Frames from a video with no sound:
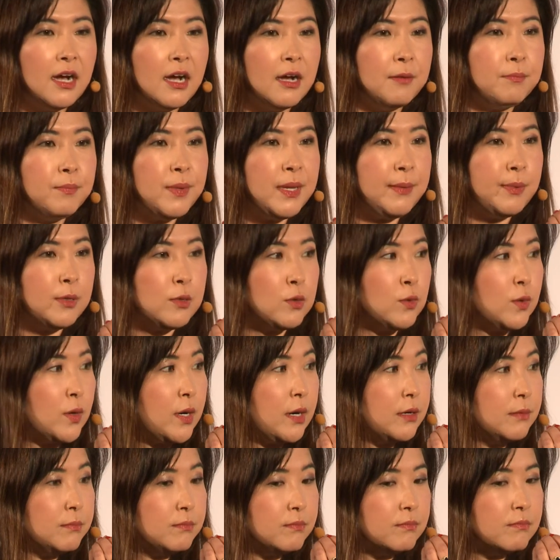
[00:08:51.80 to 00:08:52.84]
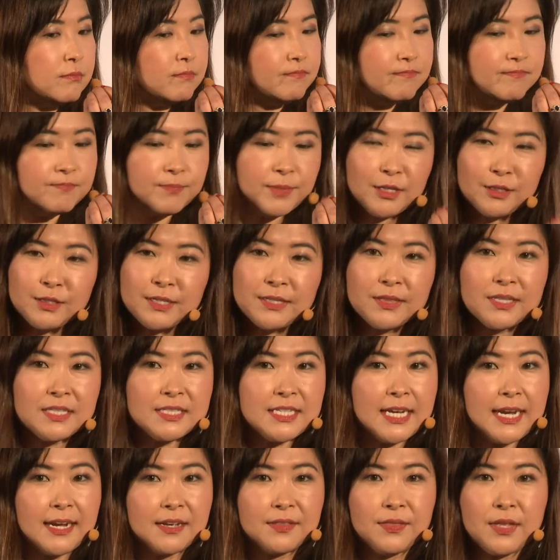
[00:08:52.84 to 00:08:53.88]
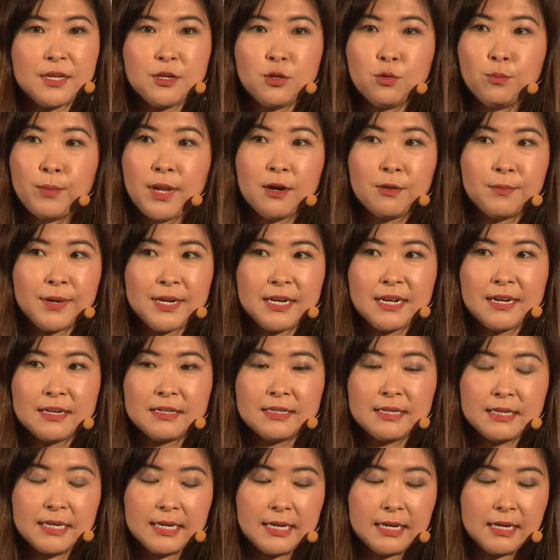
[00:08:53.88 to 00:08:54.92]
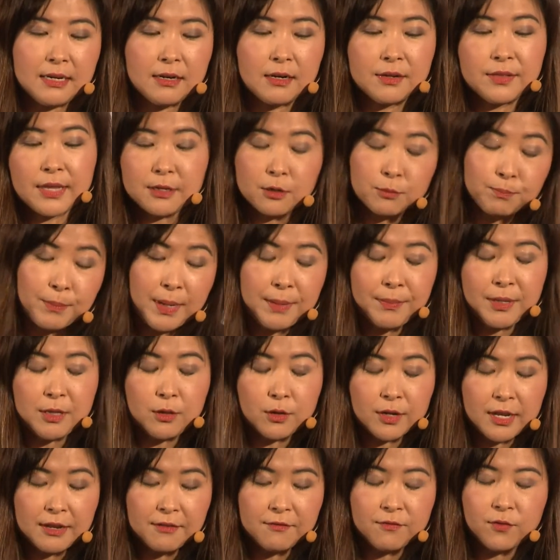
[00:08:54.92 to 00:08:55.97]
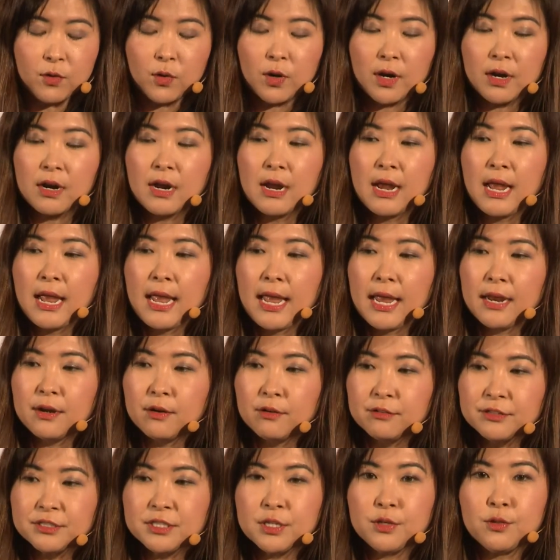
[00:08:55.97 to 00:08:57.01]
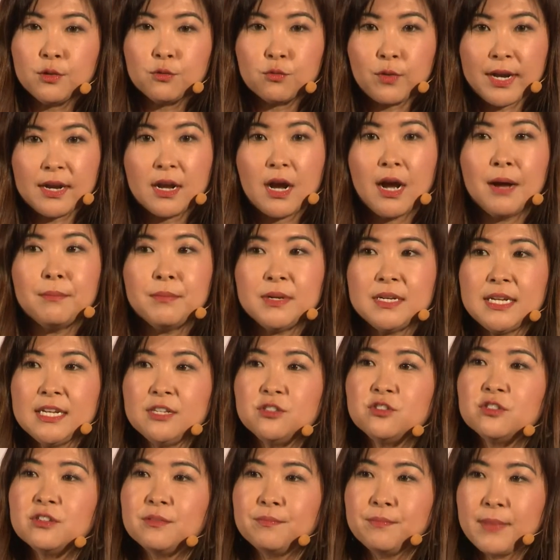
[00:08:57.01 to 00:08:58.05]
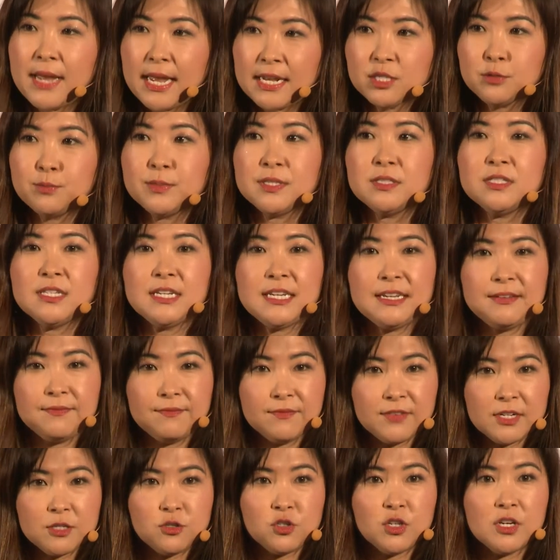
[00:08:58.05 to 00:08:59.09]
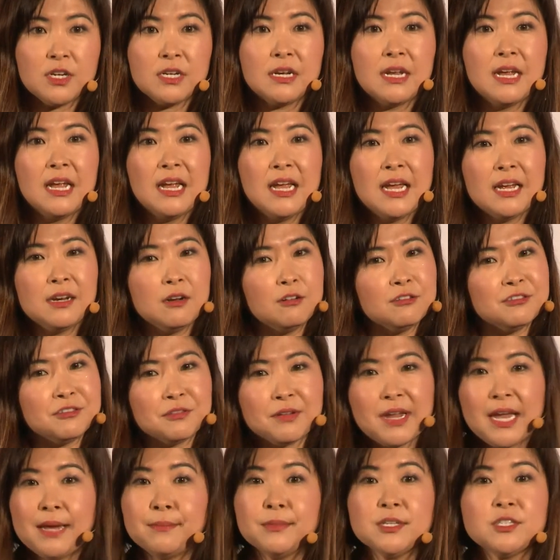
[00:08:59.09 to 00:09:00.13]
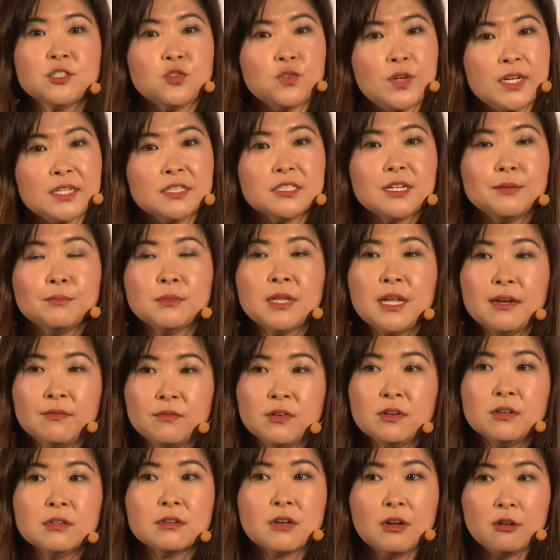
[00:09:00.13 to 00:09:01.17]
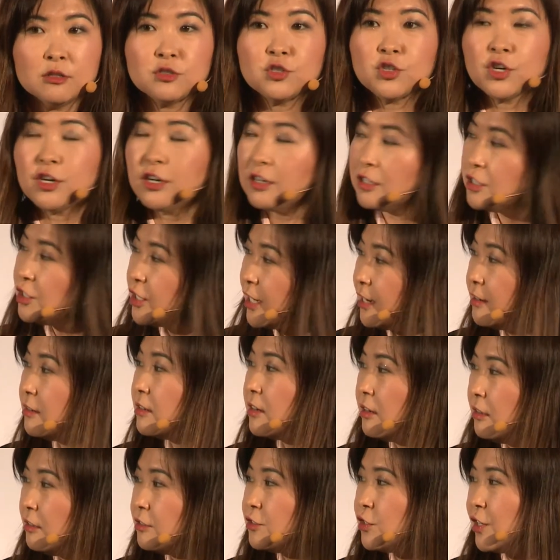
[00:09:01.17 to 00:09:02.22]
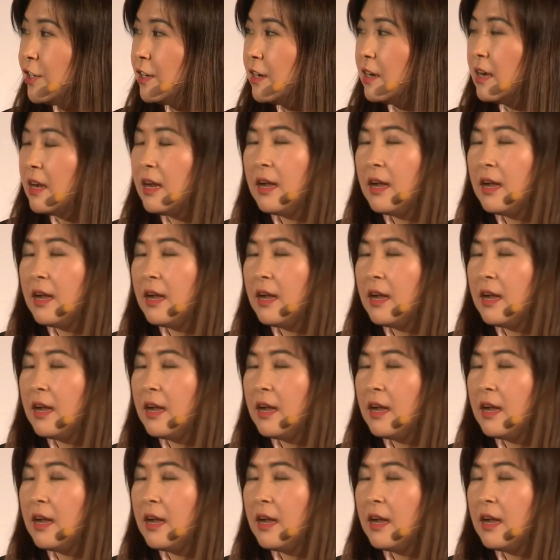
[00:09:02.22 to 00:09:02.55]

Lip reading: people who are building the tech that you may or may not need, or that you may be looking for, and also the right combination of management team, vision, and also chemistry at some level, culture, shared culture,